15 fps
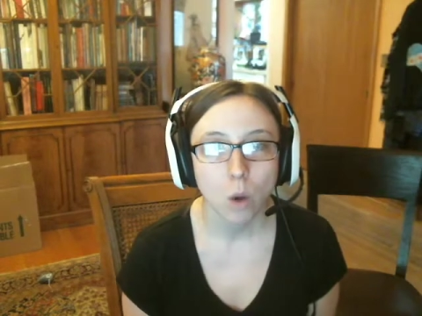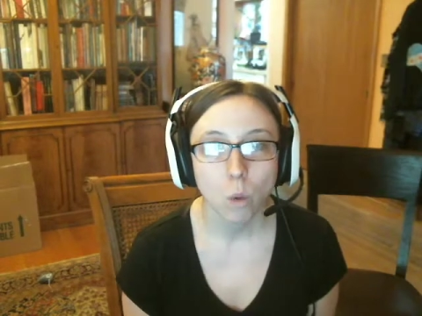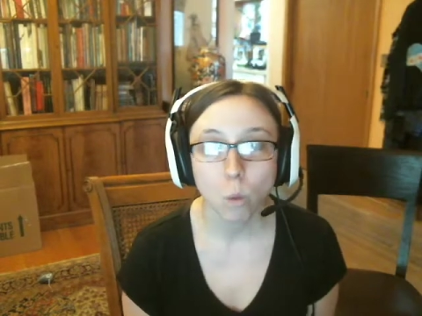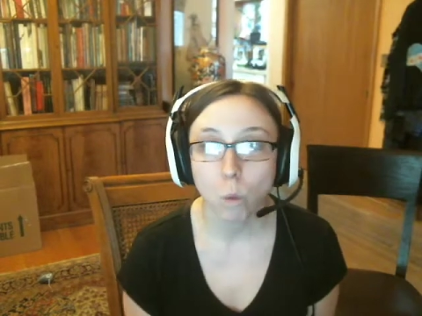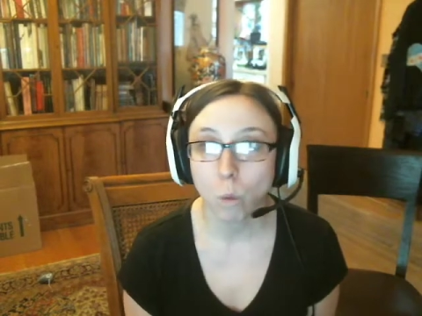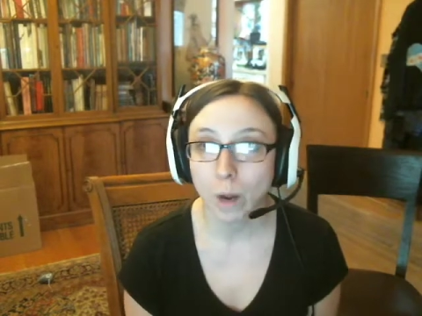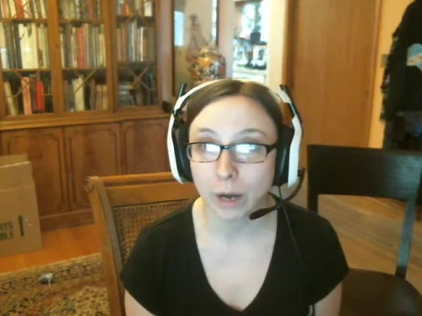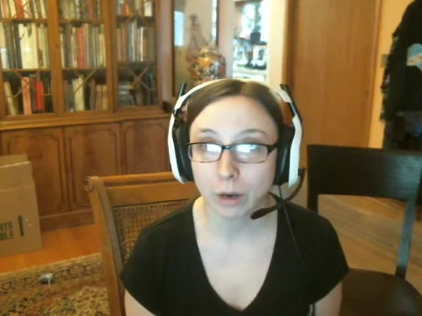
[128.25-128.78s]

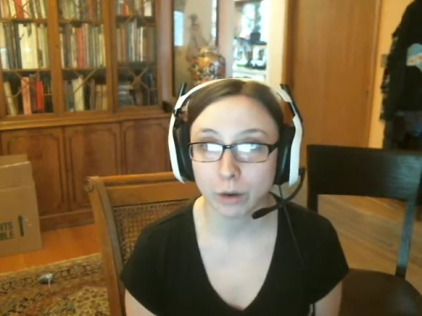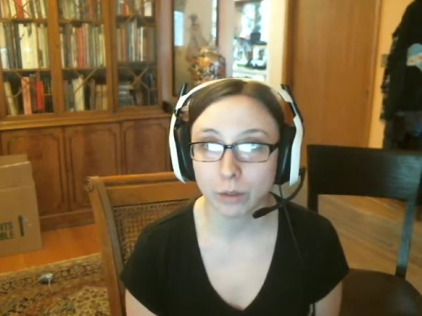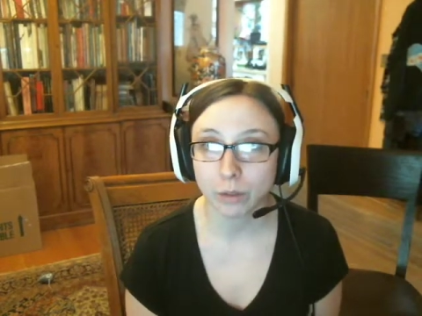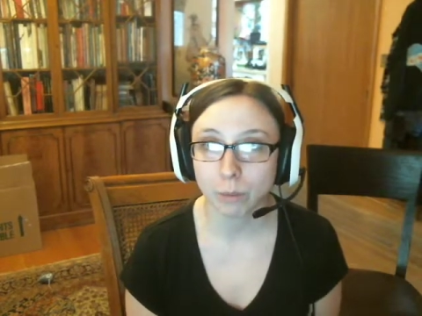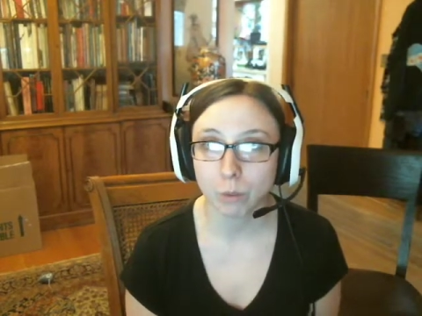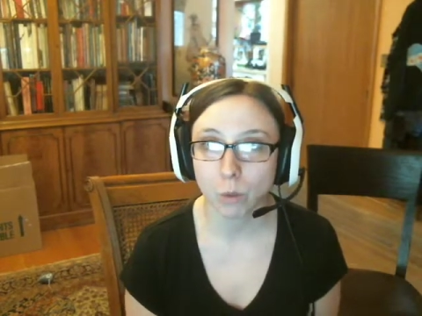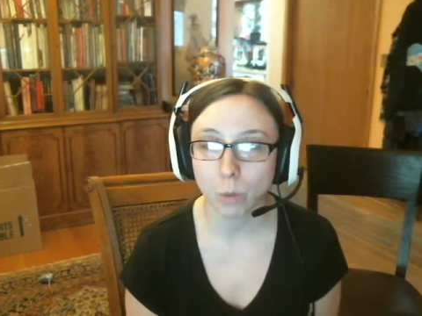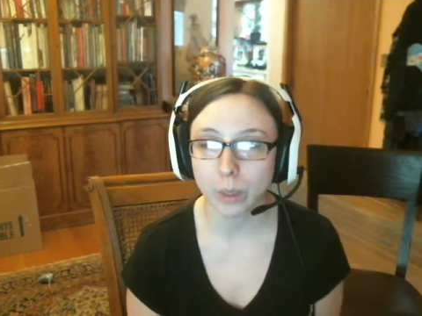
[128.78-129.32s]
where the
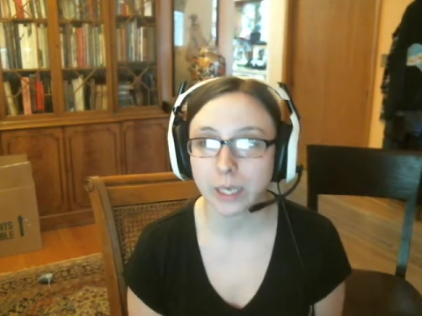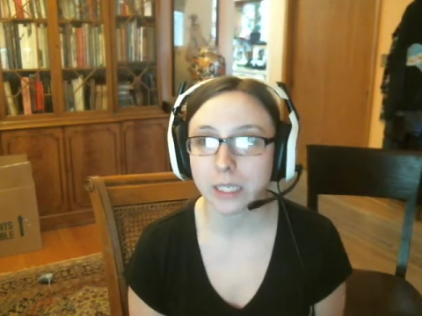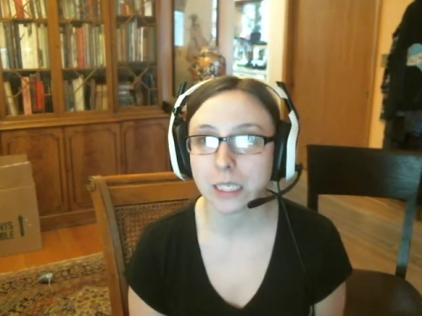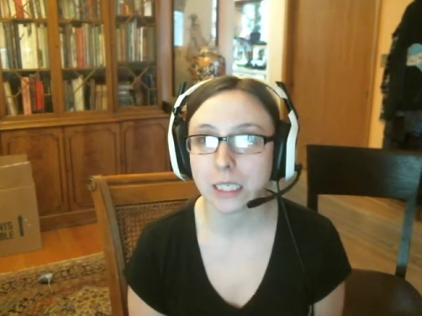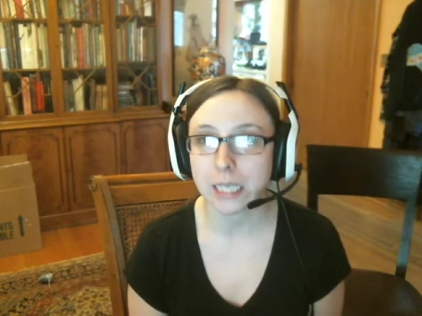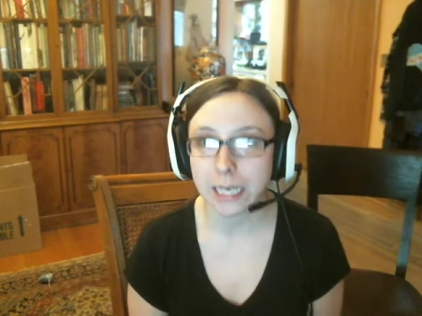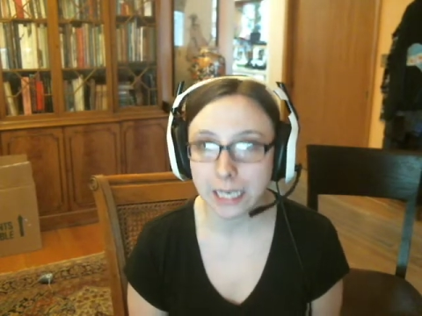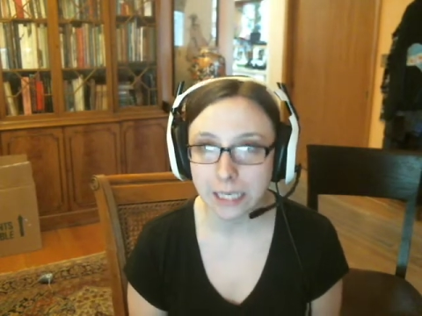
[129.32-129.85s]
point
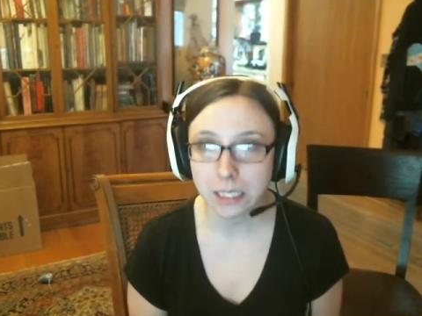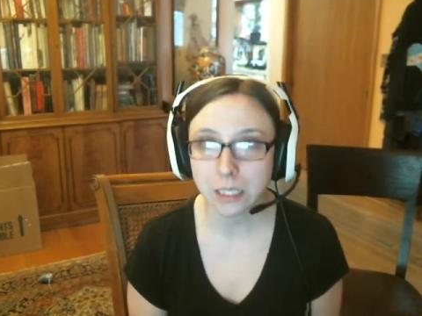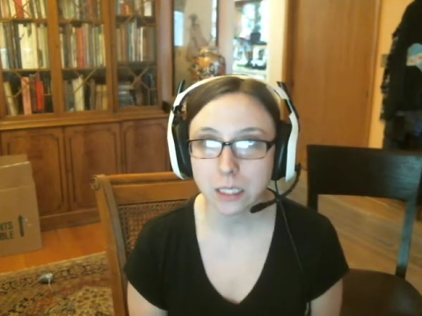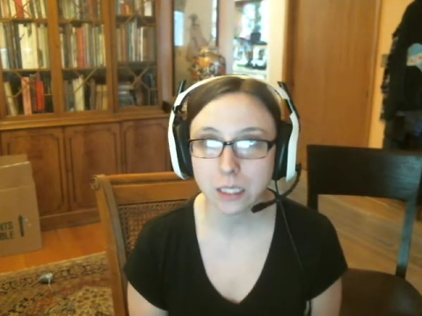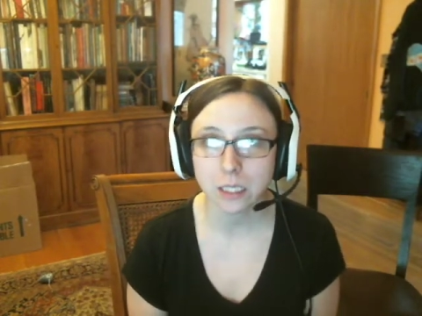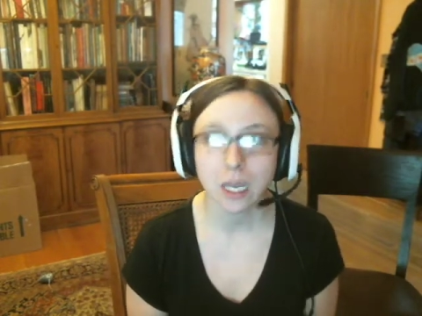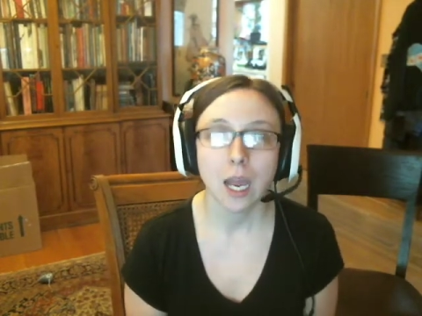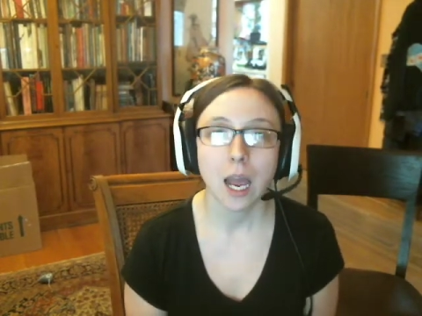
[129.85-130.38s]

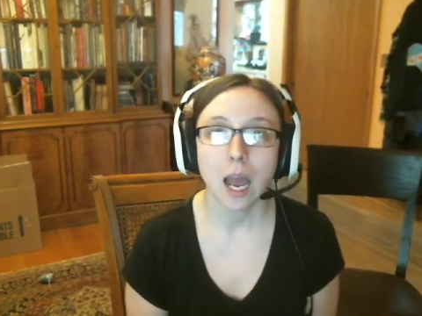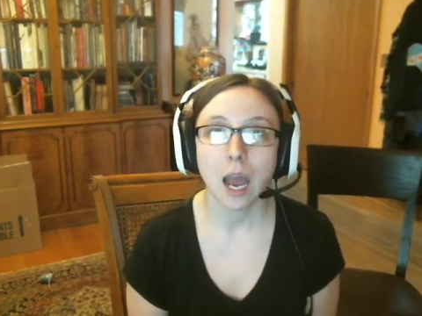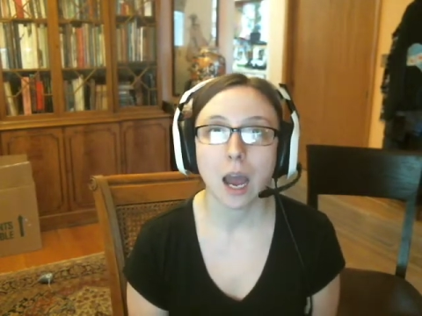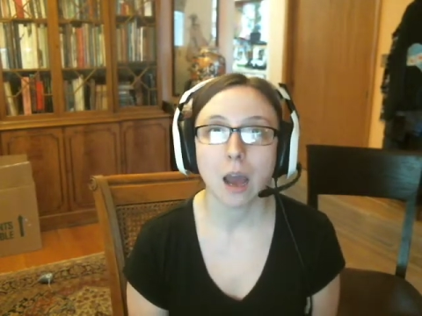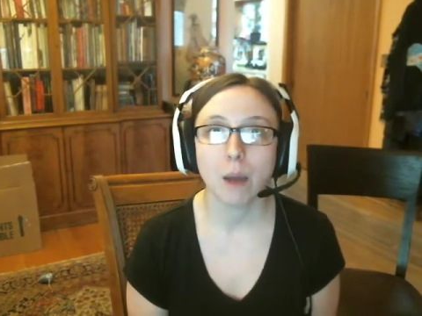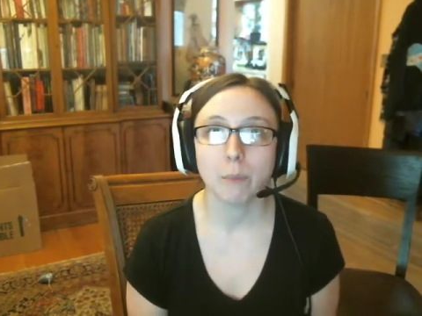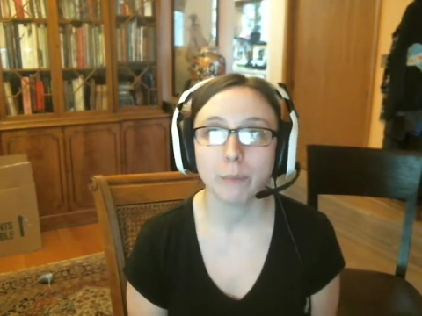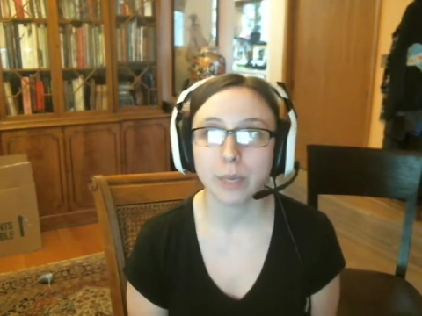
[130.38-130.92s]
is
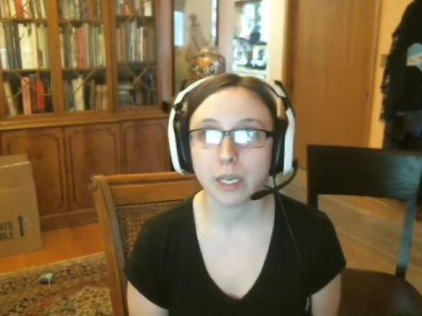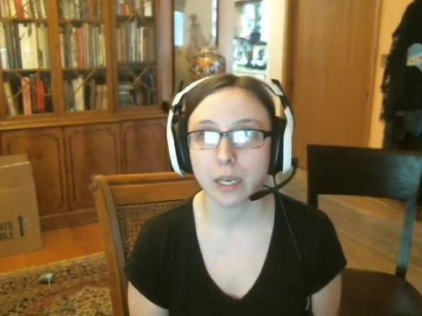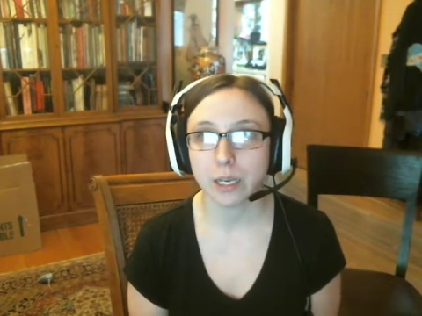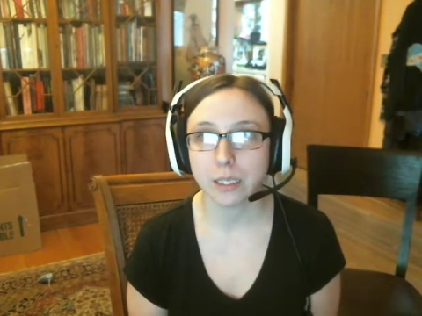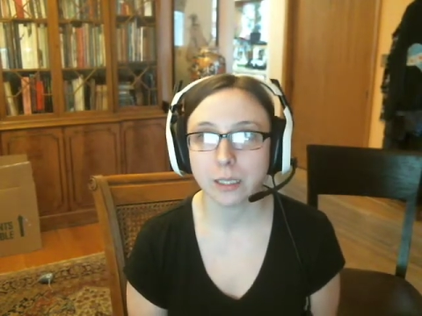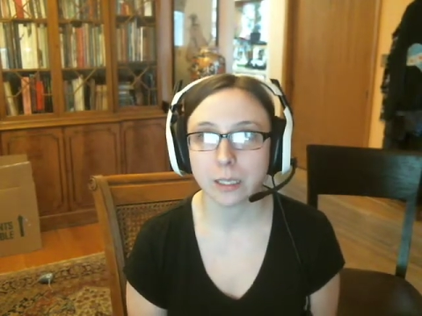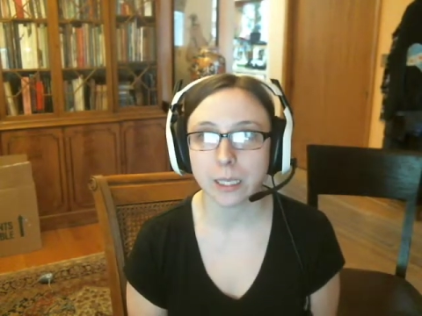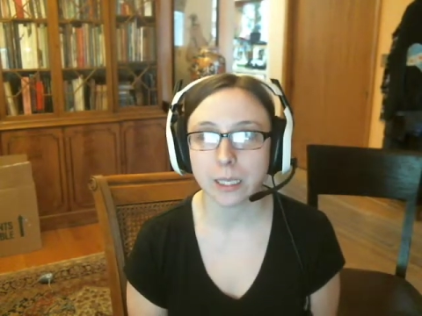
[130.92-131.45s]

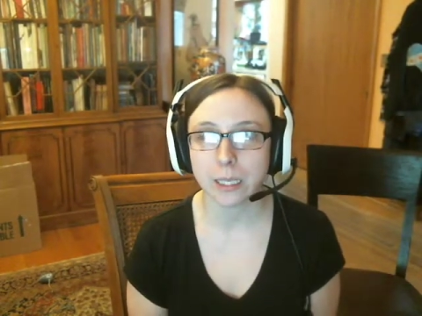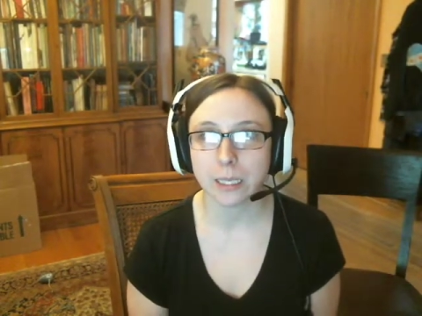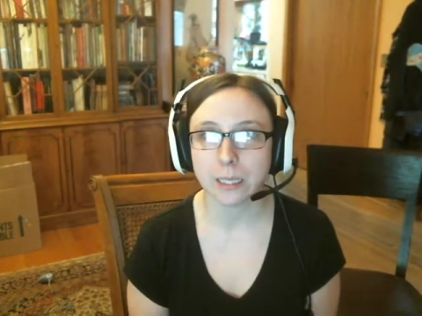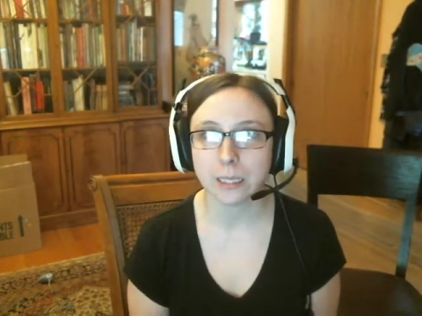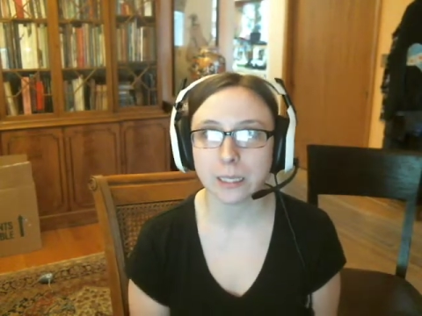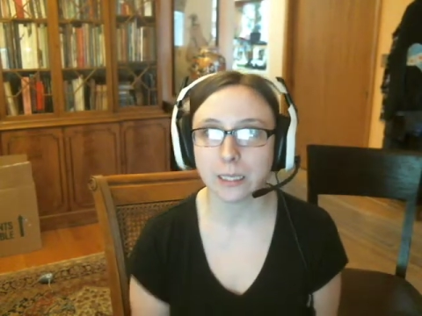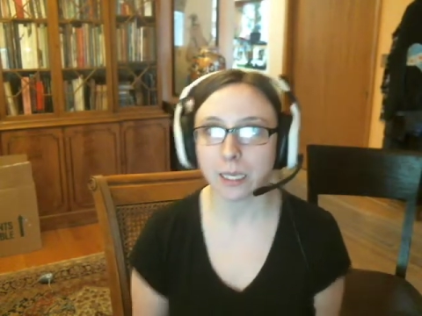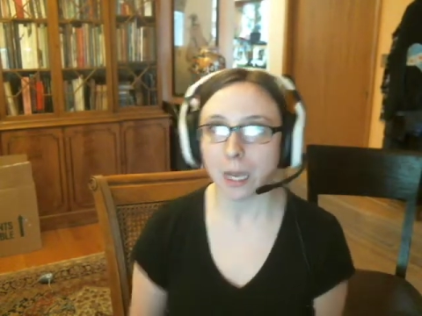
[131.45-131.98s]
because it is